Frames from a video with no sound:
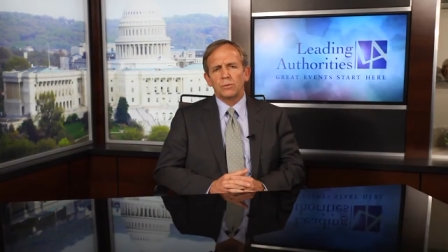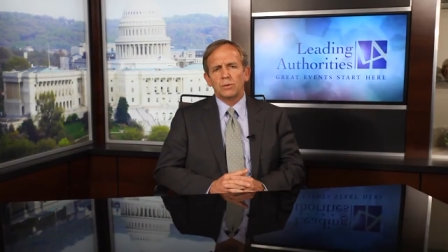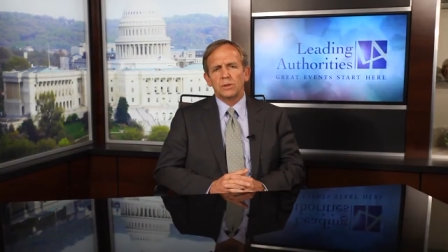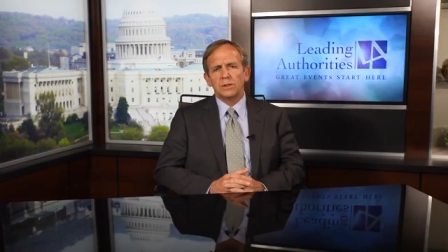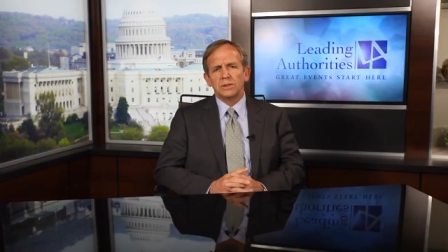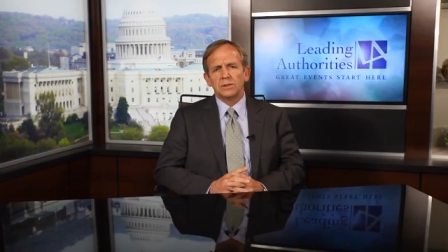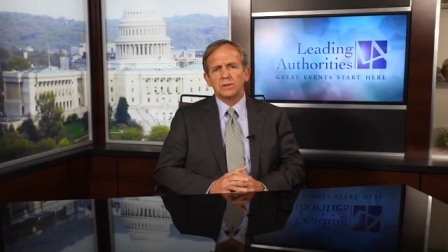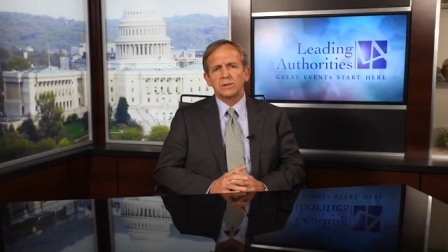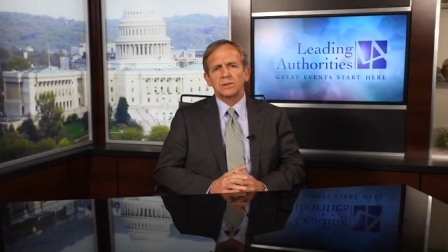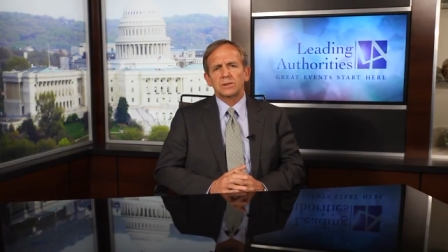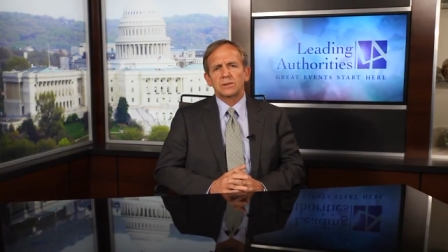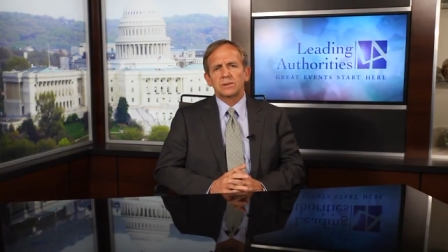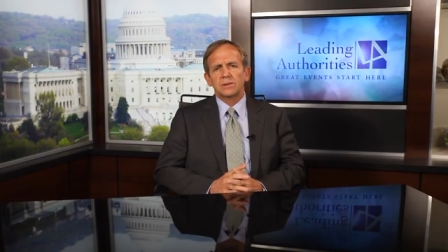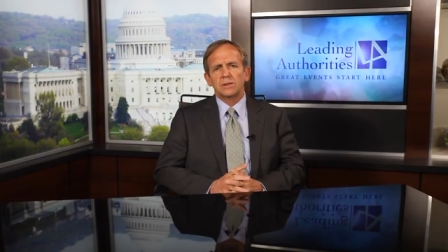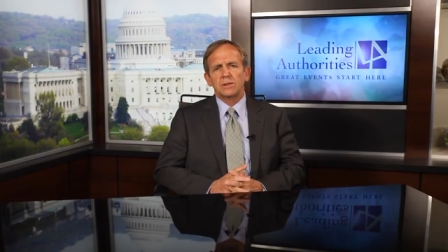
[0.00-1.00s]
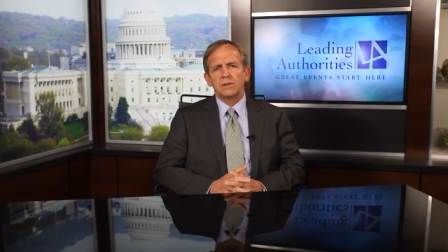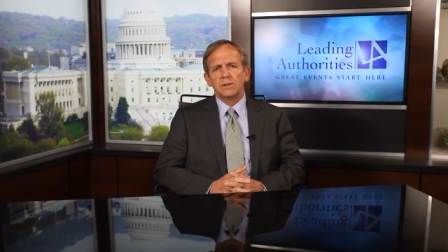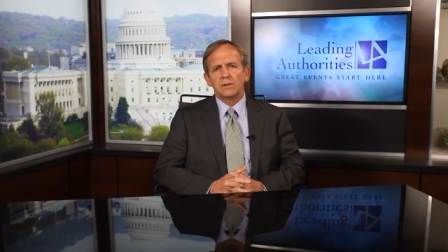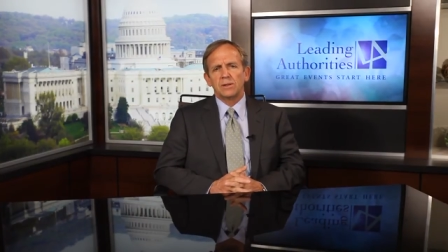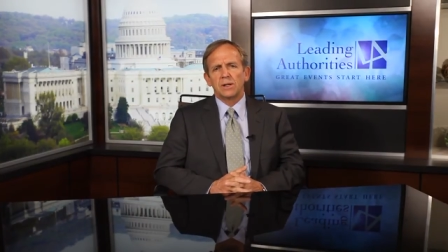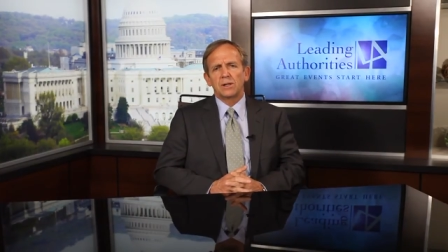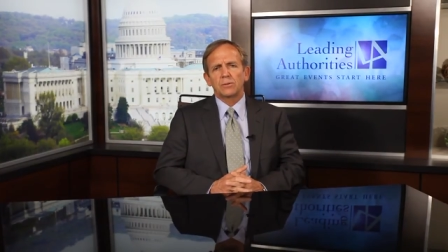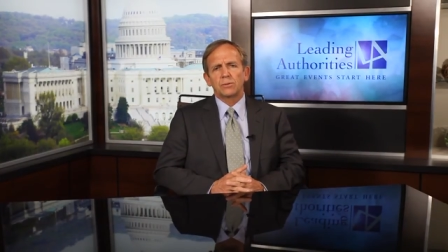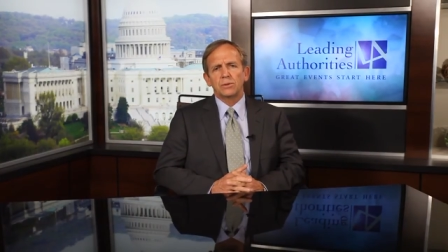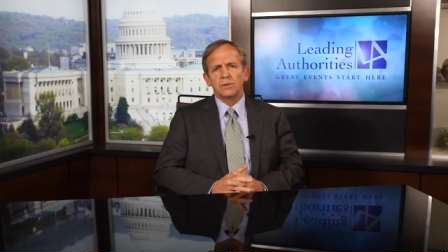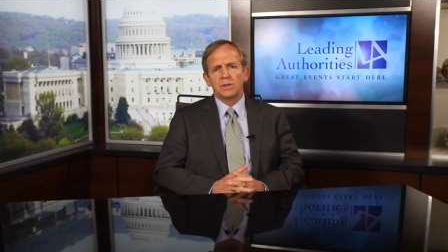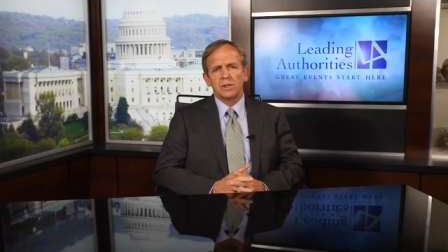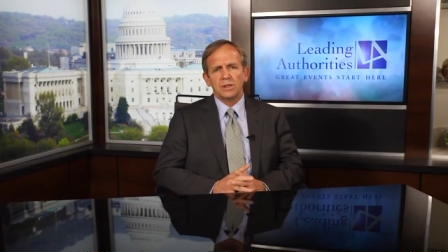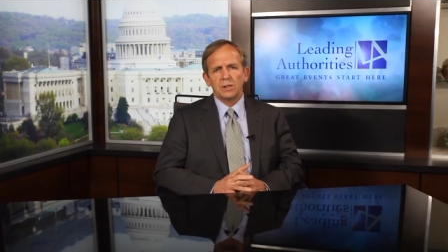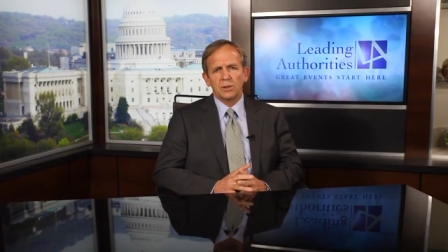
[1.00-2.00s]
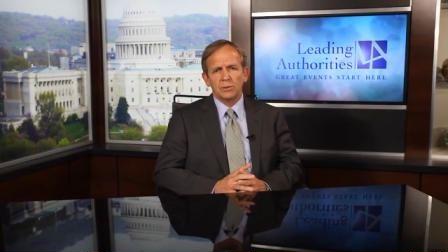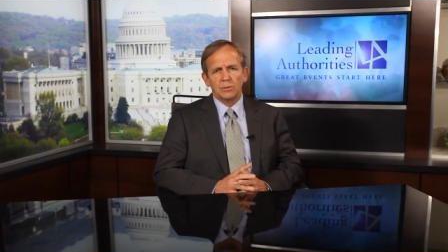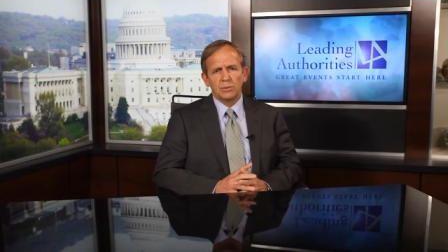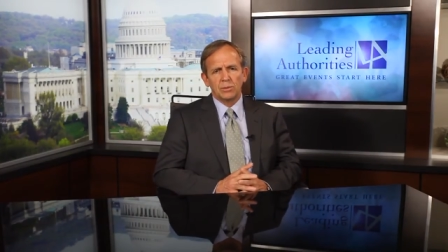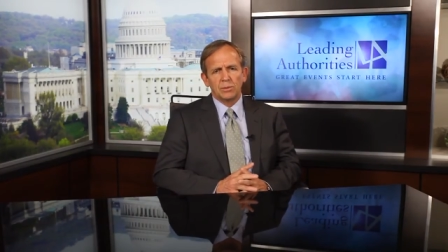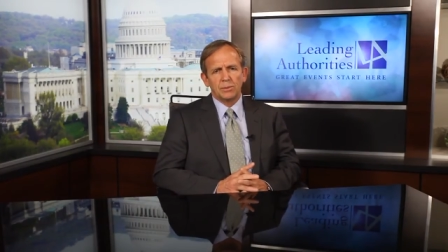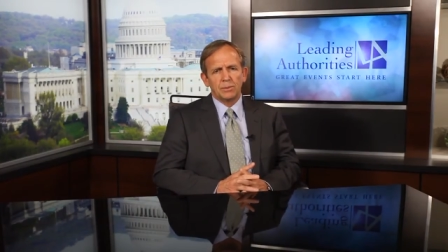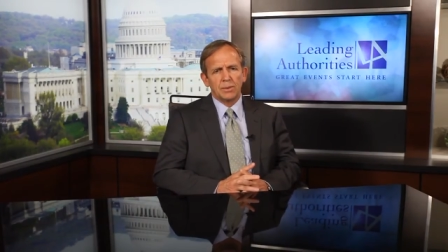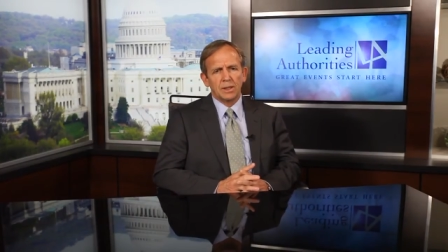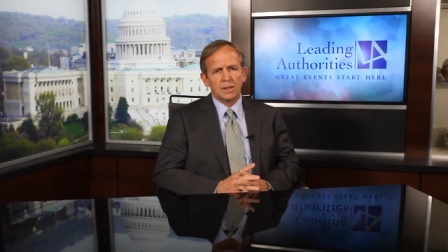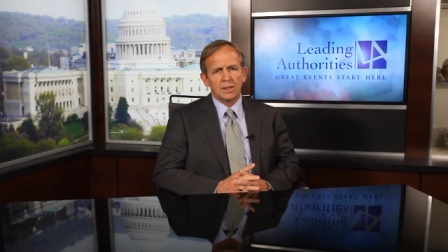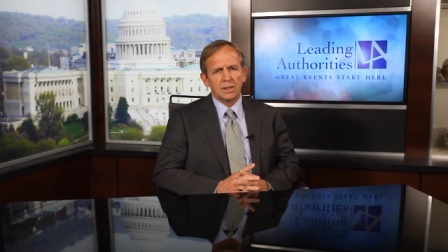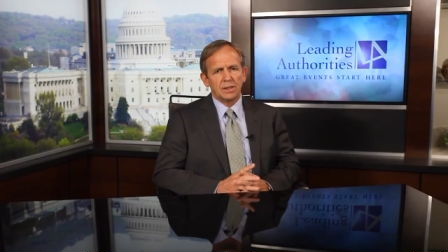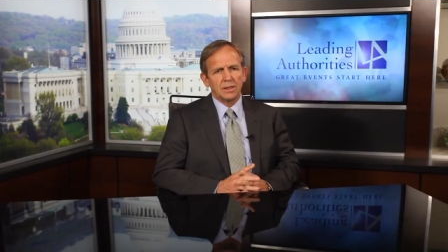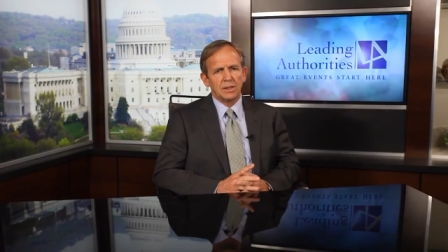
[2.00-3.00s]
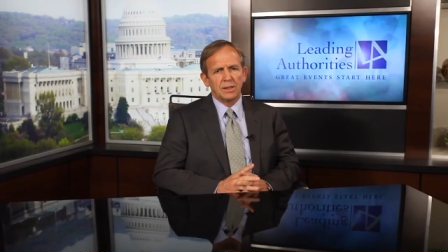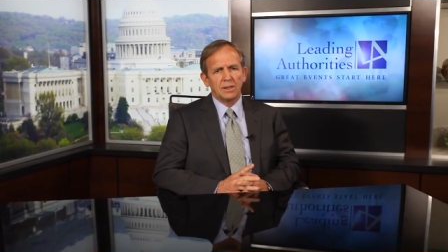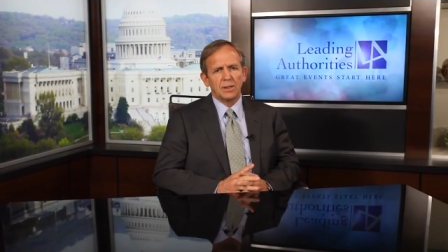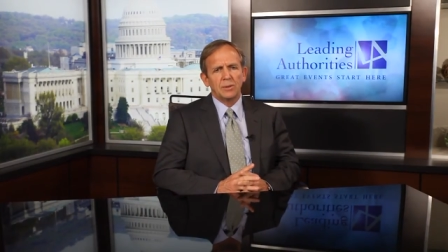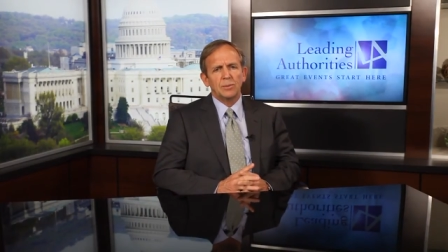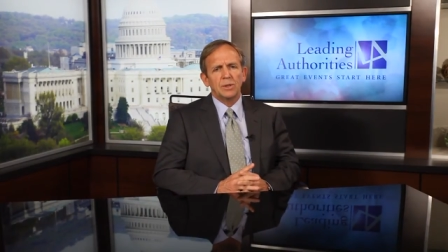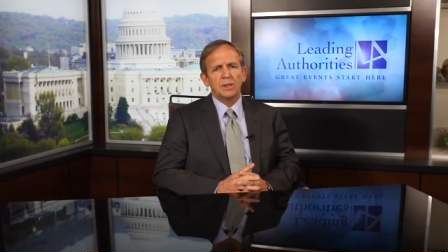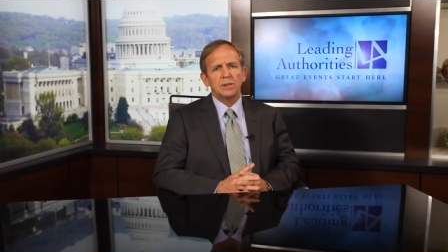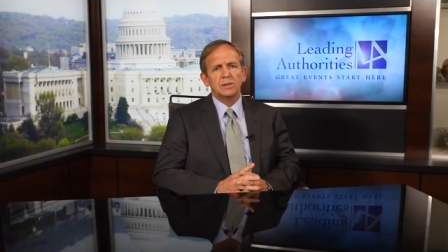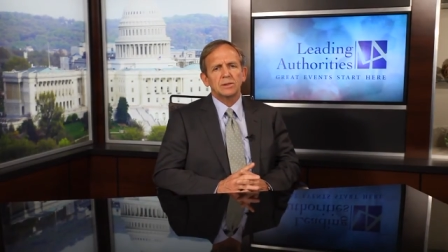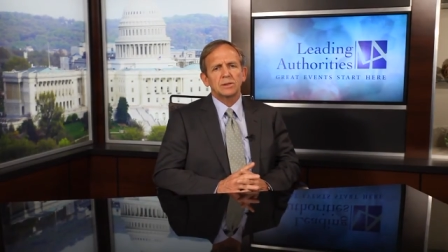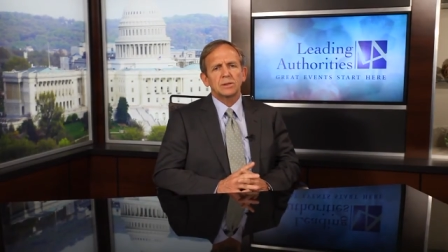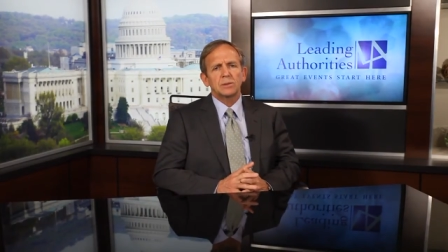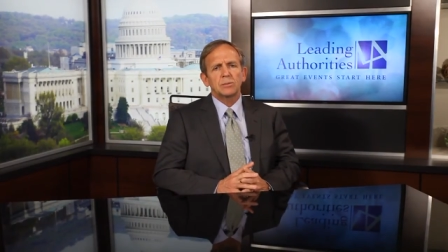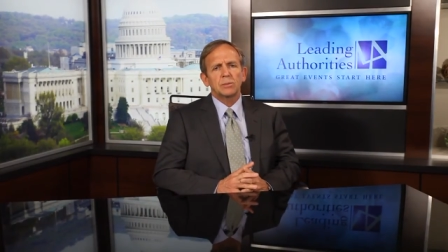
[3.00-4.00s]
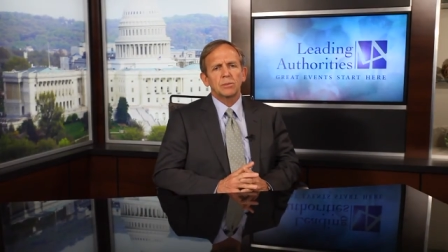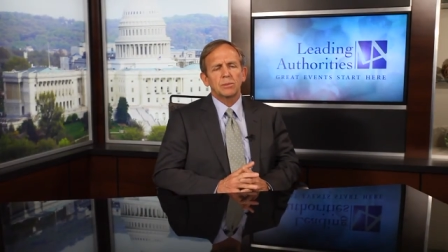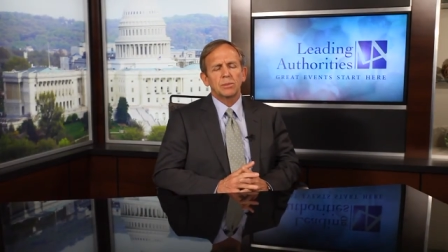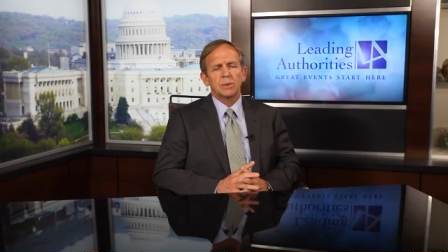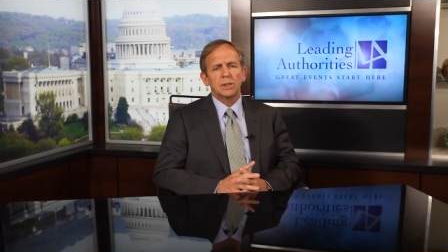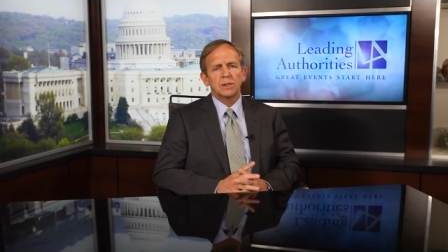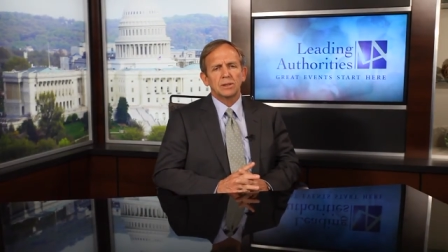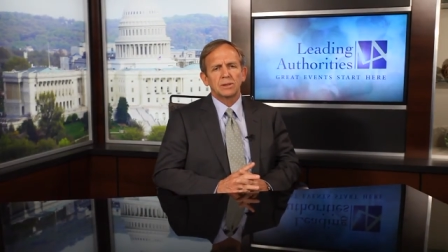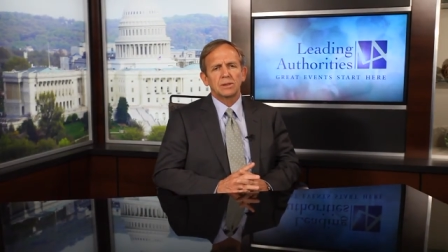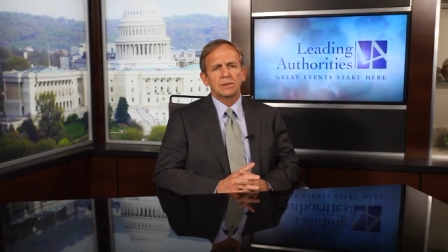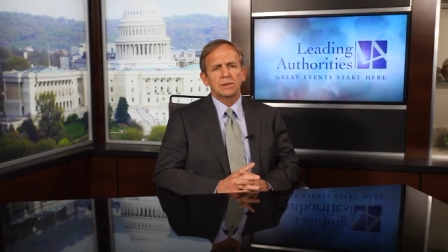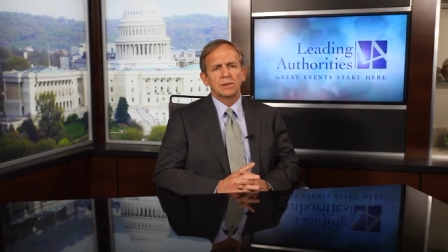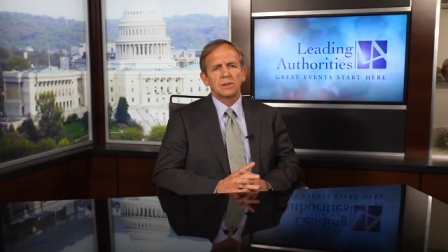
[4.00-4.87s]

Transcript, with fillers: was not routine by any means, but